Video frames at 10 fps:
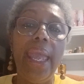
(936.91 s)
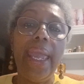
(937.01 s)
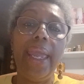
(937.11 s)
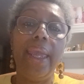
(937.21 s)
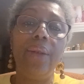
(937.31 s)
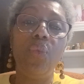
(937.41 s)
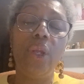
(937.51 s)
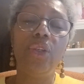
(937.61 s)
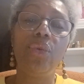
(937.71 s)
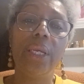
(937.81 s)
and
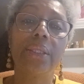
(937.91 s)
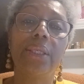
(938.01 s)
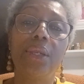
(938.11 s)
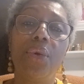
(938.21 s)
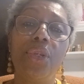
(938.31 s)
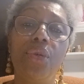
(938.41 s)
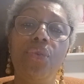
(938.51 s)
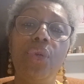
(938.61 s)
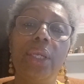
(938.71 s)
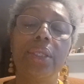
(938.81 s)
when you get to know you,
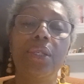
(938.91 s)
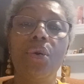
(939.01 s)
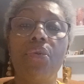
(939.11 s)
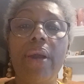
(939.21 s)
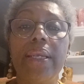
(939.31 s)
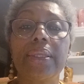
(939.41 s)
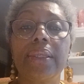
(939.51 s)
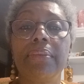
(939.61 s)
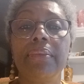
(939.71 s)
you get to know Christ.